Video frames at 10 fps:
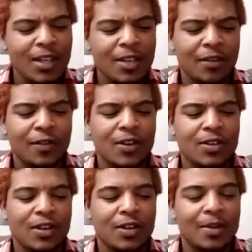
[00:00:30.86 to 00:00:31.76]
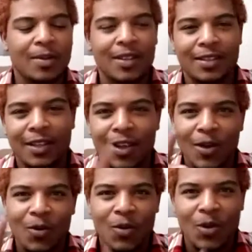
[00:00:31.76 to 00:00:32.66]
The first herb is
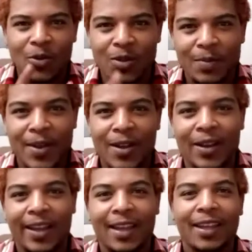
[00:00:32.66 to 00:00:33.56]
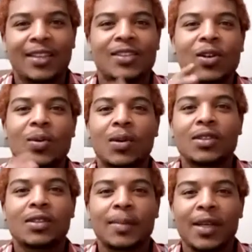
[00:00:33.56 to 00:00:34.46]
rosemary. So
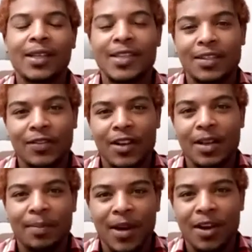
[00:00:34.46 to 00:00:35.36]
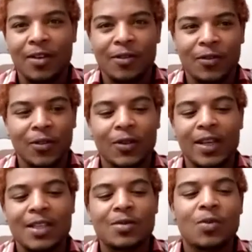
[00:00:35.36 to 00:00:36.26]
rosemary is very powerful.
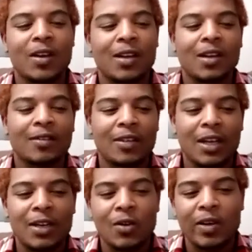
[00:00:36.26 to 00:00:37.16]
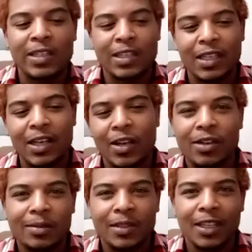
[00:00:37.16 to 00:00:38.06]
It's one of the anointing
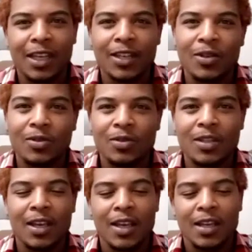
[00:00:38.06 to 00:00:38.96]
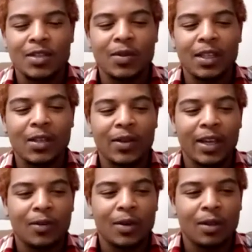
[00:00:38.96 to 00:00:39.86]
herbs that I use. It's really
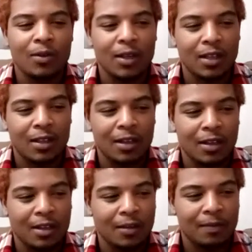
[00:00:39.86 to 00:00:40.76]
great when you want to